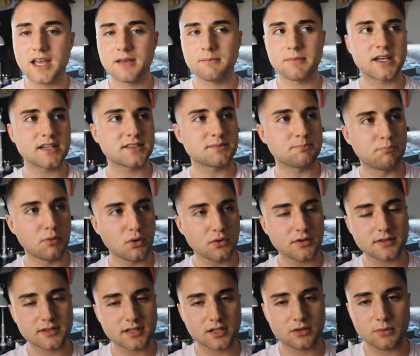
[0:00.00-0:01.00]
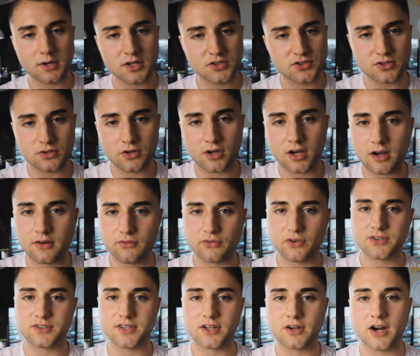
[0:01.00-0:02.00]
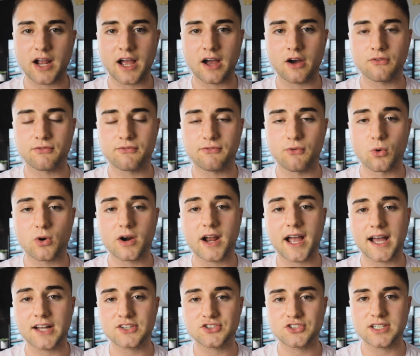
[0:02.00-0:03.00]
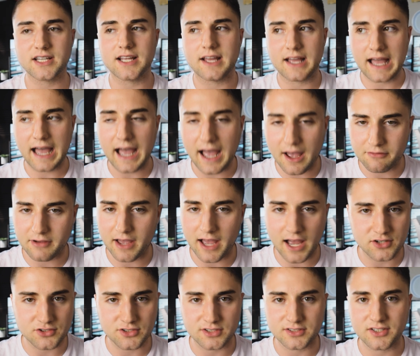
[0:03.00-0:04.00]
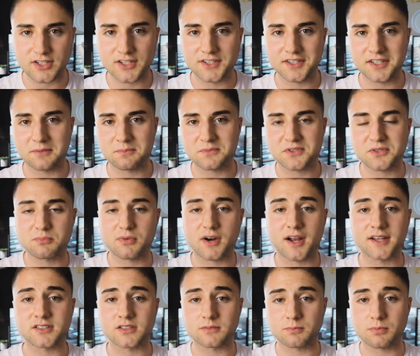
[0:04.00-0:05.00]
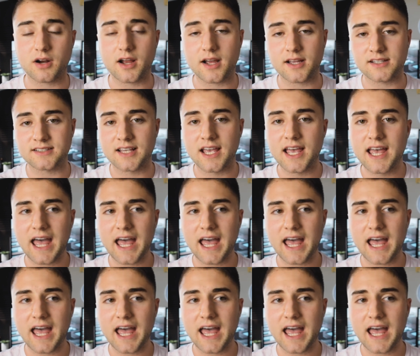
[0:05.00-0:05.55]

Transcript: Because both of the original covers that are out for Hatchet have hatchets on them, surprise, surprise.